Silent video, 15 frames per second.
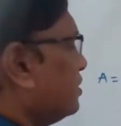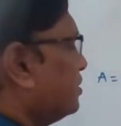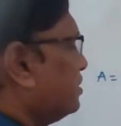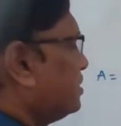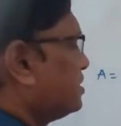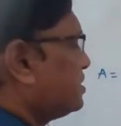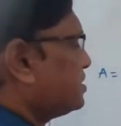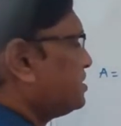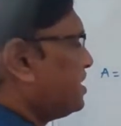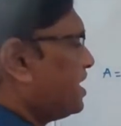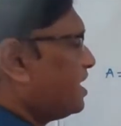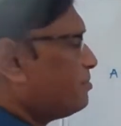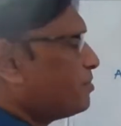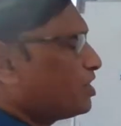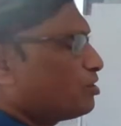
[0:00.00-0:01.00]
This is the
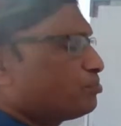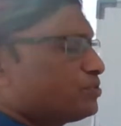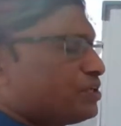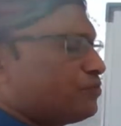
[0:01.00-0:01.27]
element of the